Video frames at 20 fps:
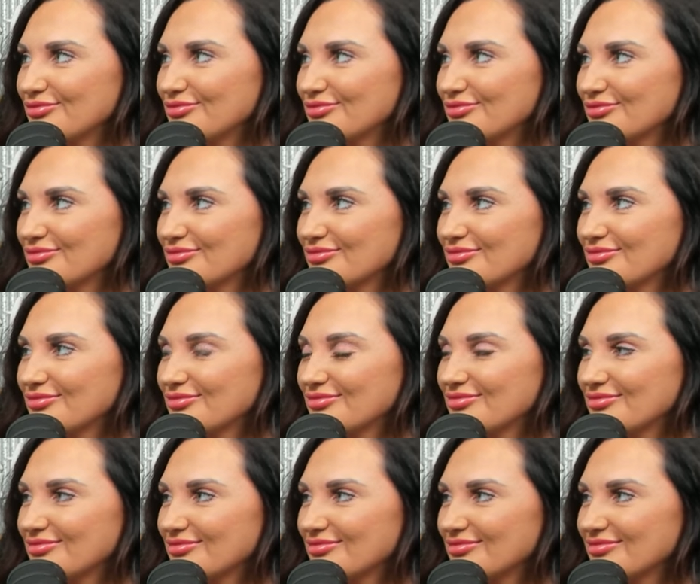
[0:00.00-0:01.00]

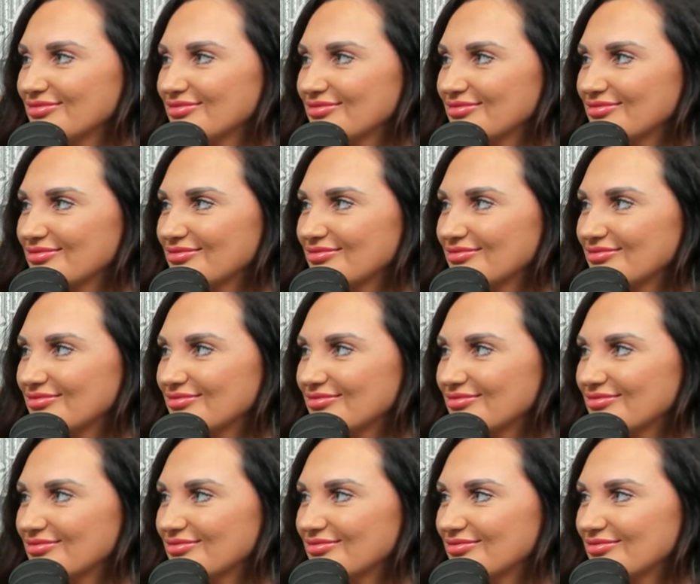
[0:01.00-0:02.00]

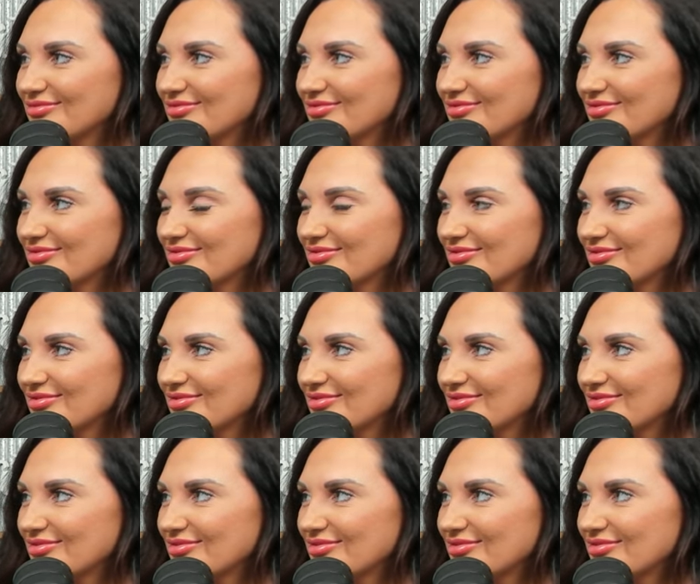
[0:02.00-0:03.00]

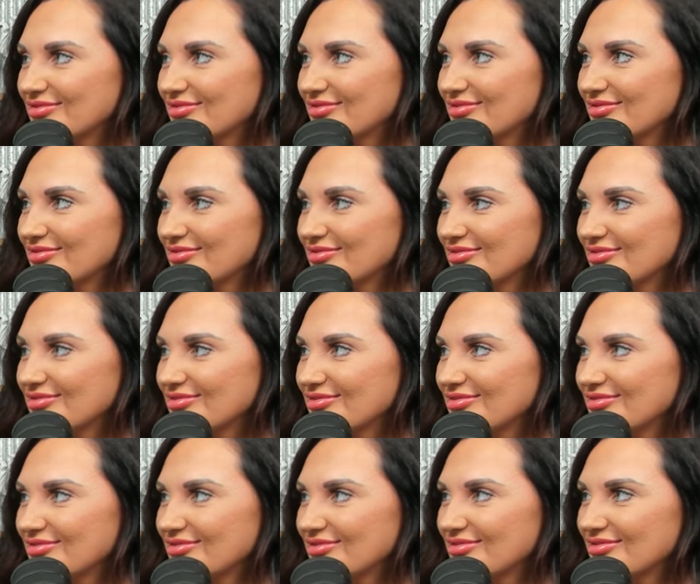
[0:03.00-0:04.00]

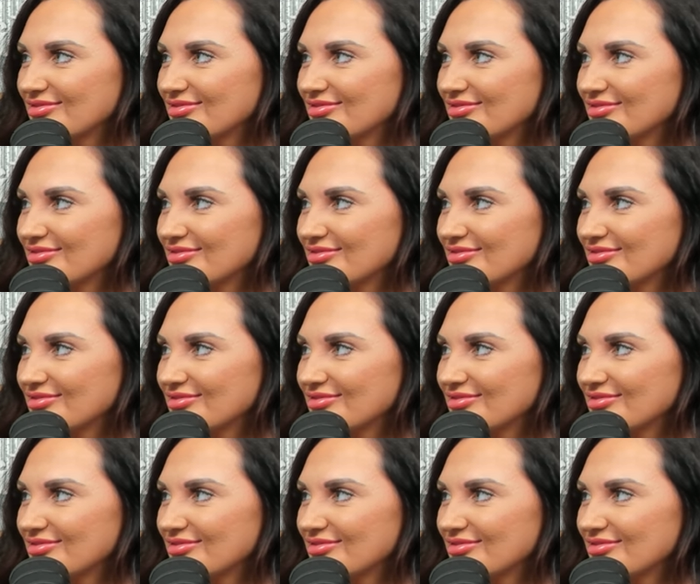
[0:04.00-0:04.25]
[no speech]